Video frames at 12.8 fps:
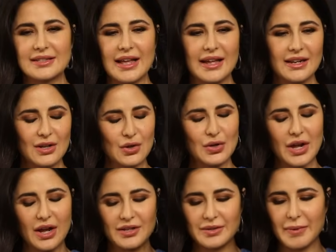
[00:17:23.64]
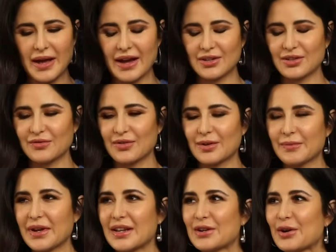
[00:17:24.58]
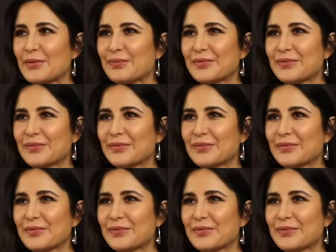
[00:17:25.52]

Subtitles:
Standalone non-spy action film. There you go.